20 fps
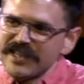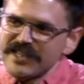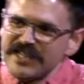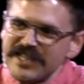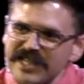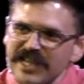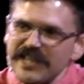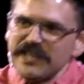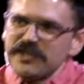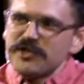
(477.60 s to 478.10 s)

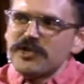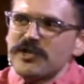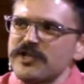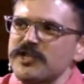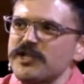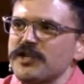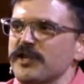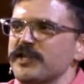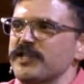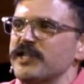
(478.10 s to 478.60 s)
tension
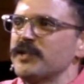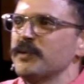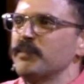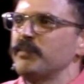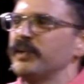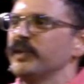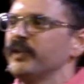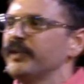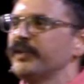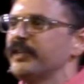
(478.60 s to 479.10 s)
starts to
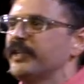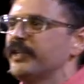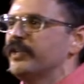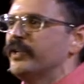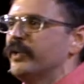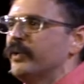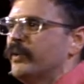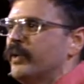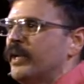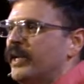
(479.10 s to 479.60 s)
build in
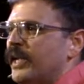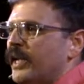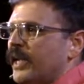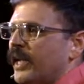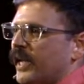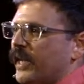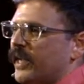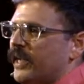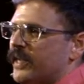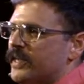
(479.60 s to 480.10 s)
you.
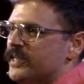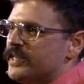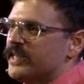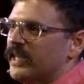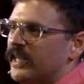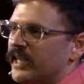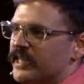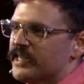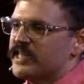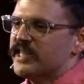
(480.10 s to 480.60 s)
And
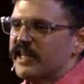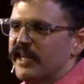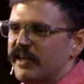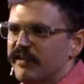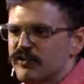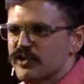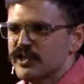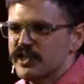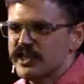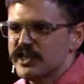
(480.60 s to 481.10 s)
instead of just